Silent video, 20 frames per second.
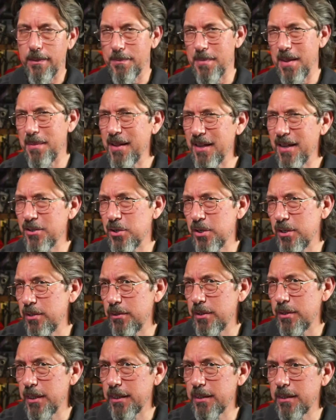Maybe I should
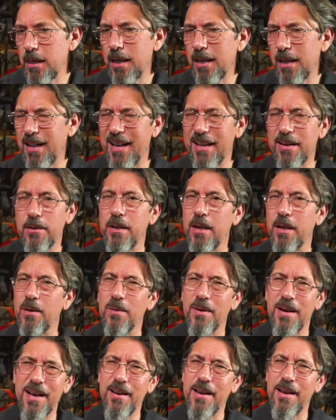do TikTok. I don't
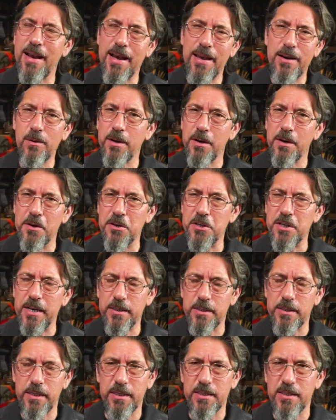know. I don't
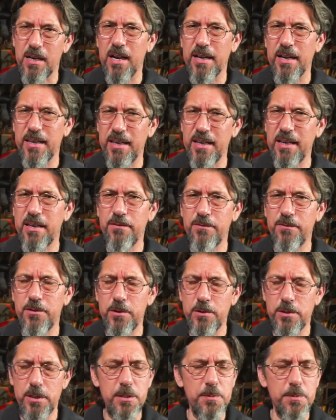understand TikTok. It
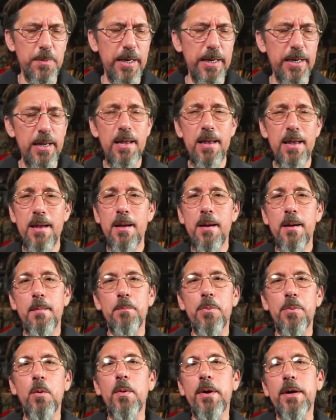confuses me.
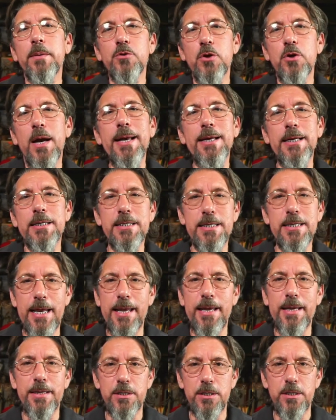But what I'm trying to
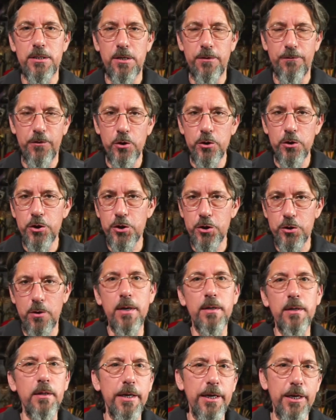say is if you're
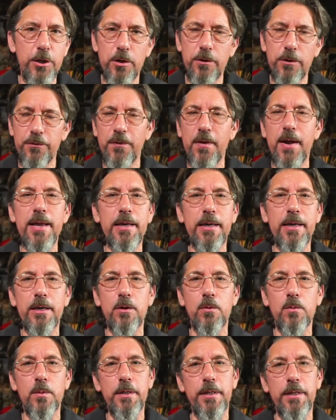struggling and you're finding
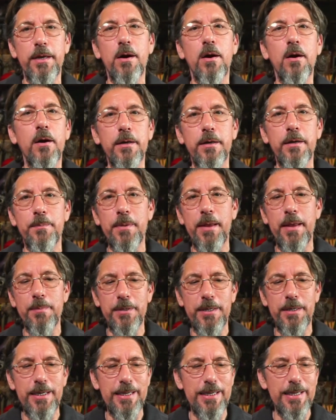it really hard to be
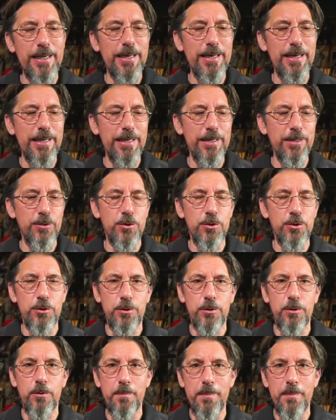able to get
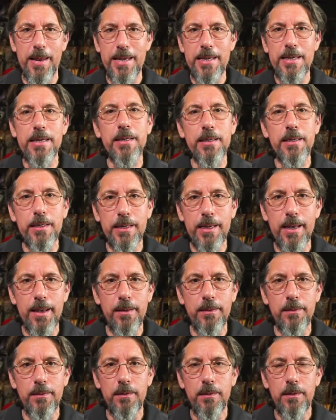into making
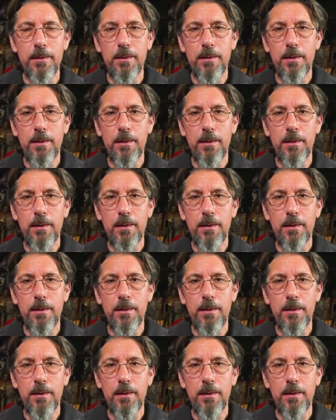again,